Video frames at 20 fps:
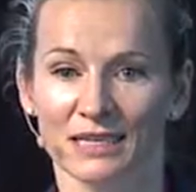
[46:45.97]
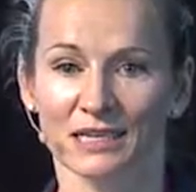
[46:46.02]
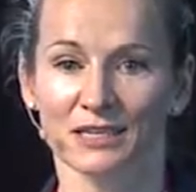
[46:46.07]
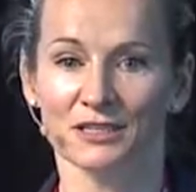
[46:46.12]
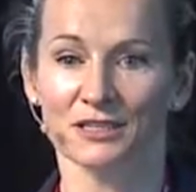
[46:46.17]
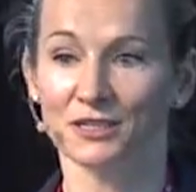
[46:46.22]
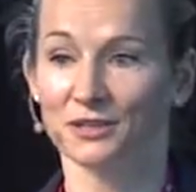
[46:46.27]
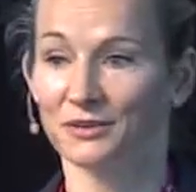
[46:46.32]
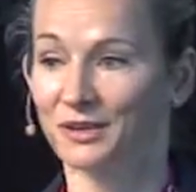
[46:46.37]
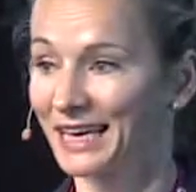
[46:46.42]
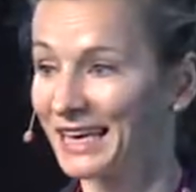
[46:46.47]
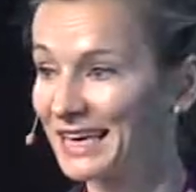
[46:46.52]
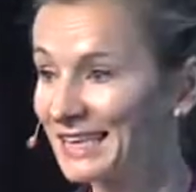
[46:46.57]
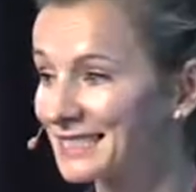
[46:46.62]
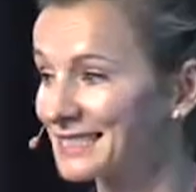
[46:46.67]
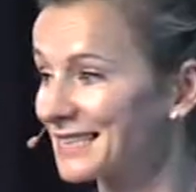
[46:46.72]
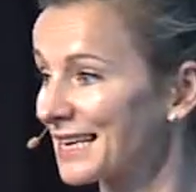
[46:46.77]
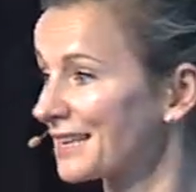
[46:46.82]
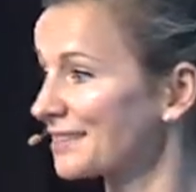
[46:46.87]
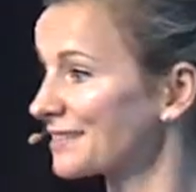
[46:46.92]
So he
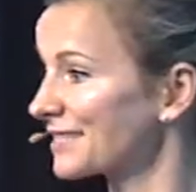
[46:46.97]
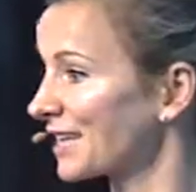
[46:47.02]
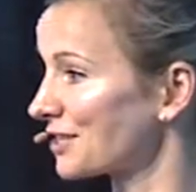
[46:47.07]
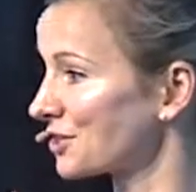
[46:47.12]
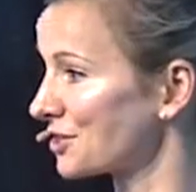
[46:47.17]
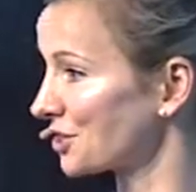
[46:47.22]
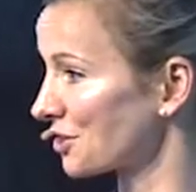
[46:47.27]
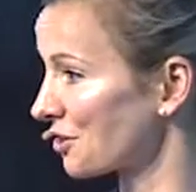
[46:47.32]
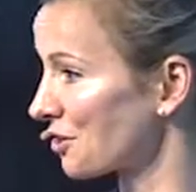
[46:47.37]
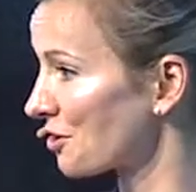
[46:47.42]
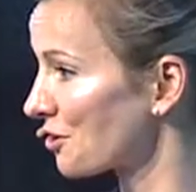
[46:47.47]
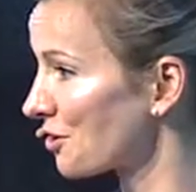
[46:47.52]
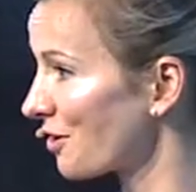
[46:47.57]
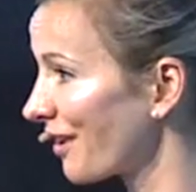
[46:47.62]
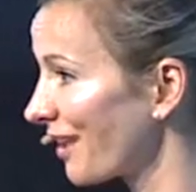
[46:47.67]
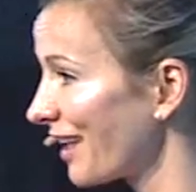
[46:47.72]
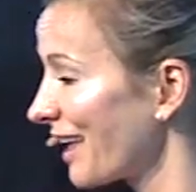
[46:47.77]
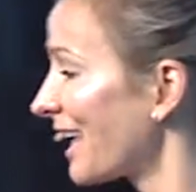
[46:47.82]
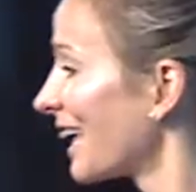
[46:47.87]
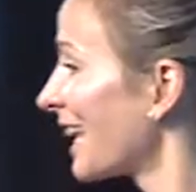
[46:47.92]
started touching
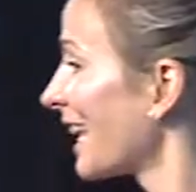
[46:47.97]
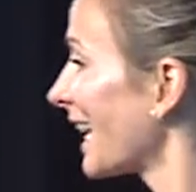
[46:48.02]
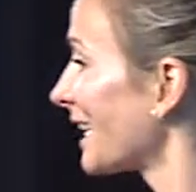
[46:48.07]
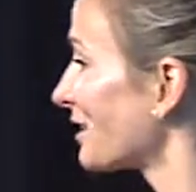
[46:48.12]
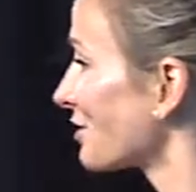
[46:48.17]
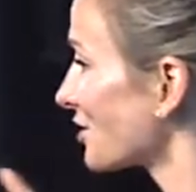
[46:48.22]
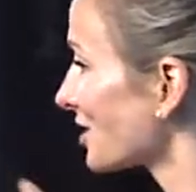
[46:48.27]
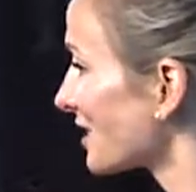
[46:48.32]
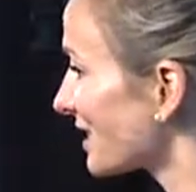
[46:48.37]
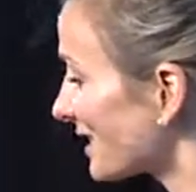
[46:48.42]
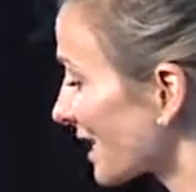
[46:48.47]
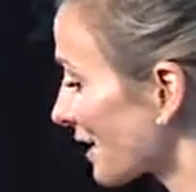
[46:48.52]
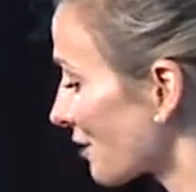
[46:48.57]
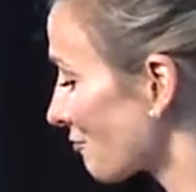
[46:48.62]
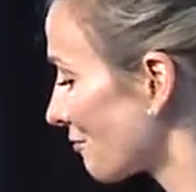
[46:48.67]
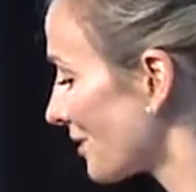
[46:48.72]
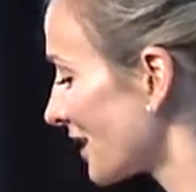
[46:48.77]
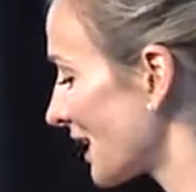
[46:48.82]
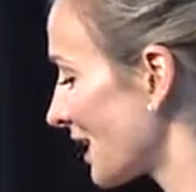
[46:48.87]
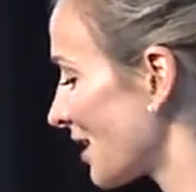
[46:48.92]
her, and she started
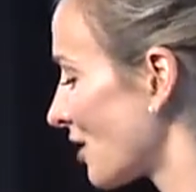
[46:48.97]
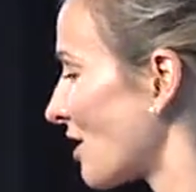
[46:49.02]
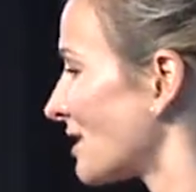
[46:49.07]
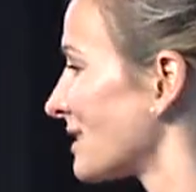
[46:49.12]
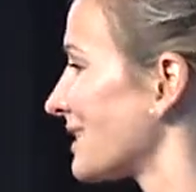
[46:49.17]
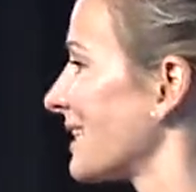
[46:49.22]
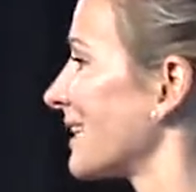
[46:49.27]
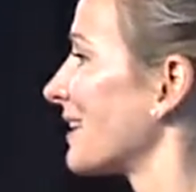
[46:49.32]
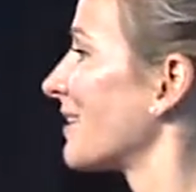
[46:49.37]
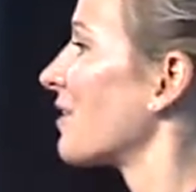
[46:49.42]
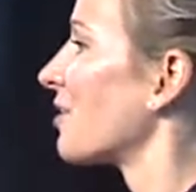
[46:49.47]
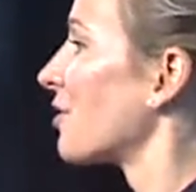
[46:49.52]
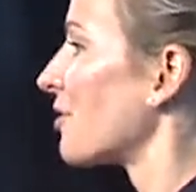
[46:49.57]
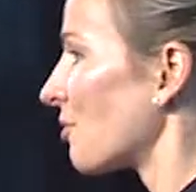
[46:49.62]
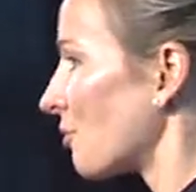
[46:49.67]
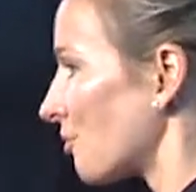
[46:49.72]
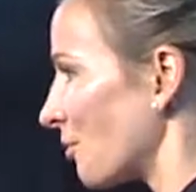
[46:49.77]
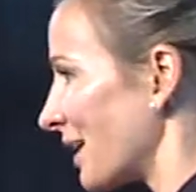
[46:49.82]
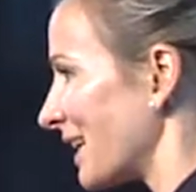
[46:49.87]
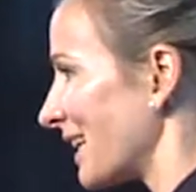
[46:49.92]
recognizing
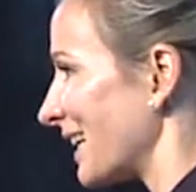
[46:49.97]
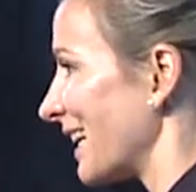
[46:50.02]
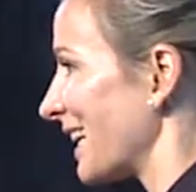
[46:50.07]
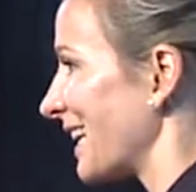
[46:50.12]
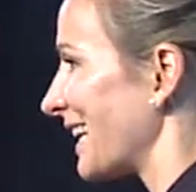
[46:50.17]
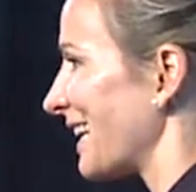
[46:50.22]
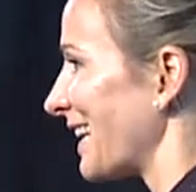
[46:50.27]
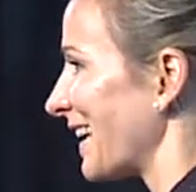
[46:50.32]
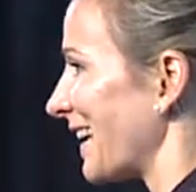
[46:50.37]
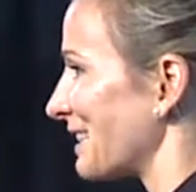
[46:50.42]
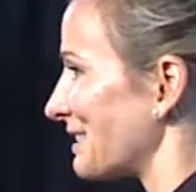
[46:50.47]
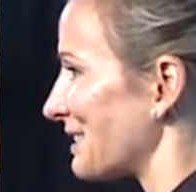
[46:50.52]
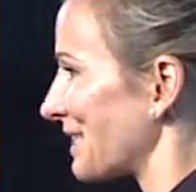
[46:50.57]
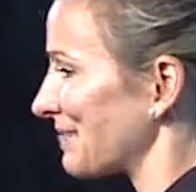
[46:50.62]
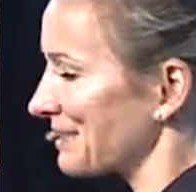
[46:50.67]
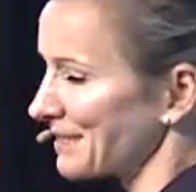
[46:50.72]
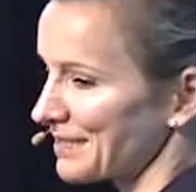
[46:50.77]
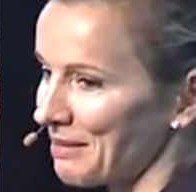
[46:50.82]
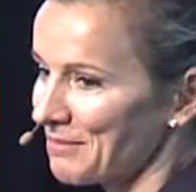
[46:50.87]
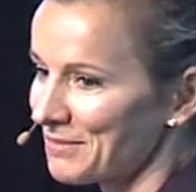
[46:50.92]
when he had done
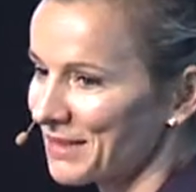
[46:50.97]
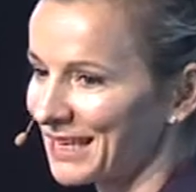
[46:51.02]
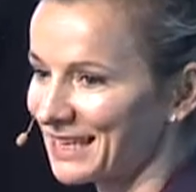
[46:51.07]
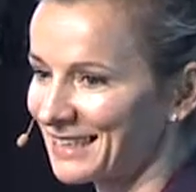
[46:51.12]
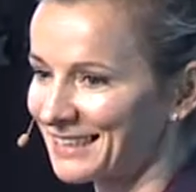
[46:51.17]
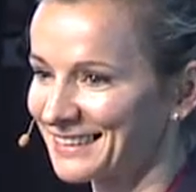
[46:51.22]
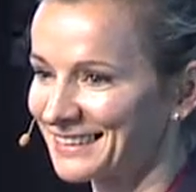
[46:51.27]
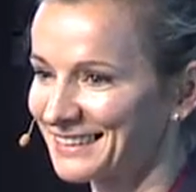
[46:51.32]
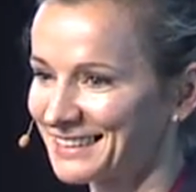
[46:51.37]
something.